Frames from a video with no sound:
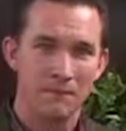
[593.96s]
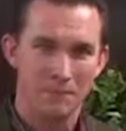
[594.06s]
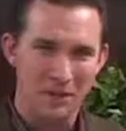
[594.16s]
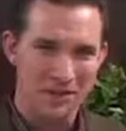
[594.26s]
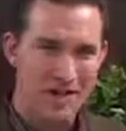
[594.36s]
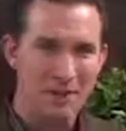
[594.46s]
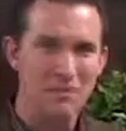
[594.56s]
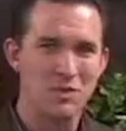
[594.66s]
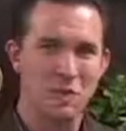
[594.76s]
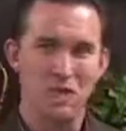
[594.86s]
But the
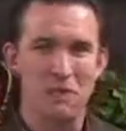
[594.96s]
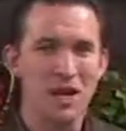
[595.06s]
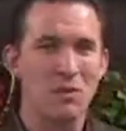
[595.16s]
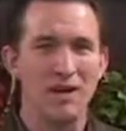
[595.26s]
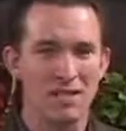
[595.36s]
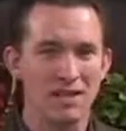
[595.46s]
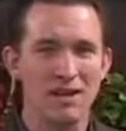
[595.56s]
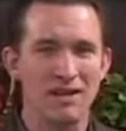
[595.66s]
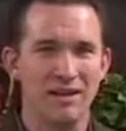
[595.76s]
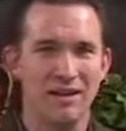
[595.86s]
damage was in many ways
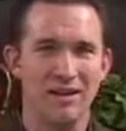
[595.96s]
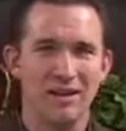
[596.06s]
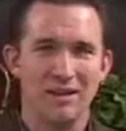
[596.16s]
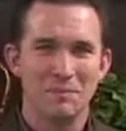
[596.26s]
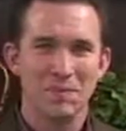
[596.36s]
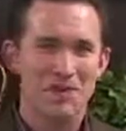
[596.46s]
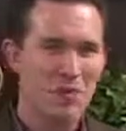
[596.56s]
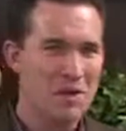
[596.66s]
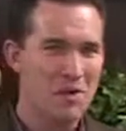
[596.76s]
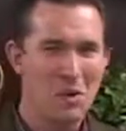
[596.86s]
done. But
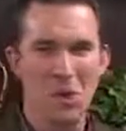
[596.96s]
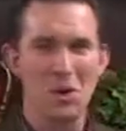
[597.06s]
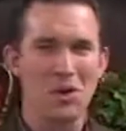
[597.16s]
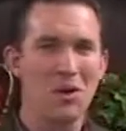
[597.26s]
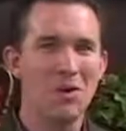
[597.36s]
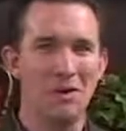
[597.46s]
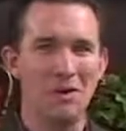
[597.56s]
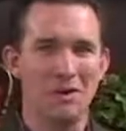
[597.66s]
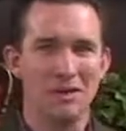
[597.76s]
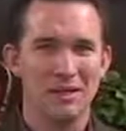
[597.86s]
friend, all
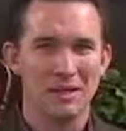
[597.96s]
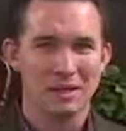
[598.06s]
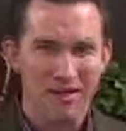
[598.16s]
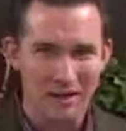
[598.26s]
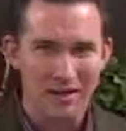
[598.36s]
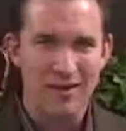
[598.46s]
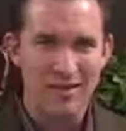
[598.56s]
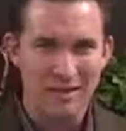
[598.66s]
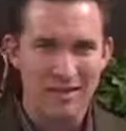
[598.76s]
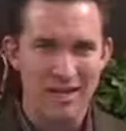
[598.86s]
along, God
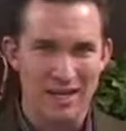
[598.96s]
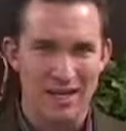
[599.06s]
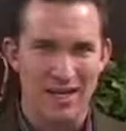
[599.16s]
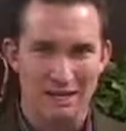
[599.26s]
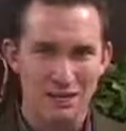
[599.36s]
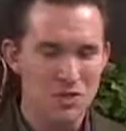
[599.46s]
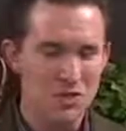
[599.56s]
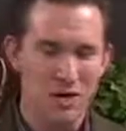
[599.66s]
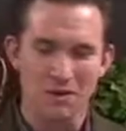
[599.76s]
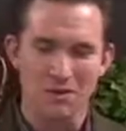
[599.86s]
had said, if you
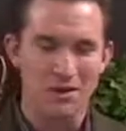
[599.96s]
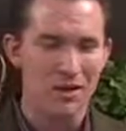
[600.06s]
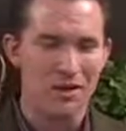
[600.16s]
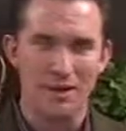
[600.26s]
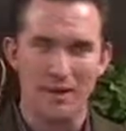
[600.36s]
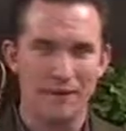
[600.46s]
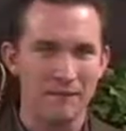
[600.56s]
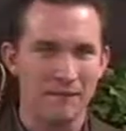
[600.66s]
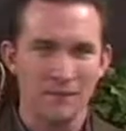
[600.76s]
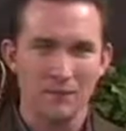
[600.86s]
spare the rod,
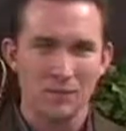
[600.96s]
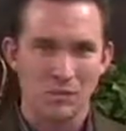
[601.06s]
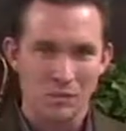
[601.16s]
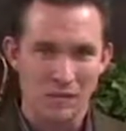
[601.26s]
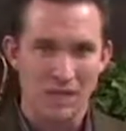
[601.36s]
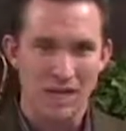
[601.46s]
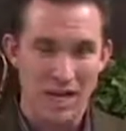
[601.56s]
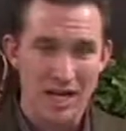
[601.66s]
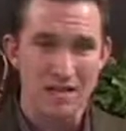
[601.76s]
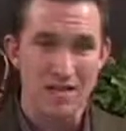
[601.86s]
in
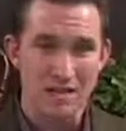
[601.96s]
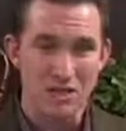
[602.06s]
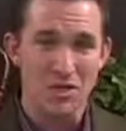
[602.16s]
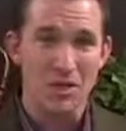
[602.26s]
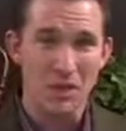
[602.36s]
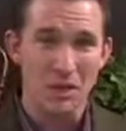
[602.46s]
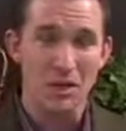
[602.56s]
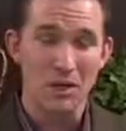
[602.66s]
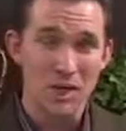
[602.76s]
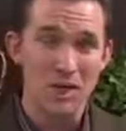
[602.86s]
essence, you're going to
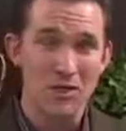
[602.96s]
lead